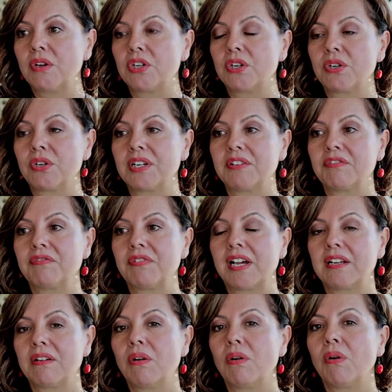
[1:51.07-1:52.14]
you're gonna
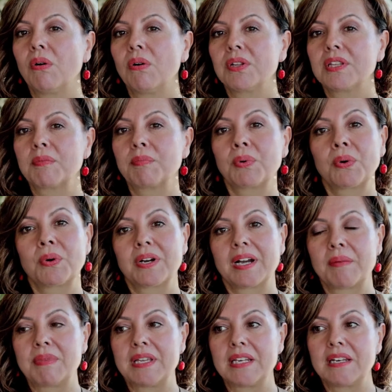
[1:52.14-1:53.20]
find all the
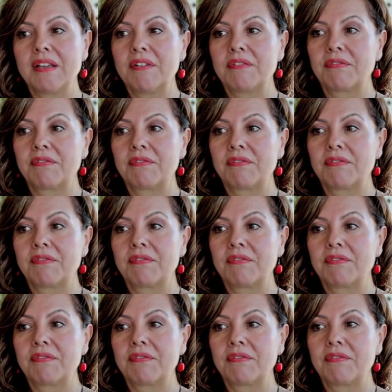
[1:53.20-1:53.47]
programming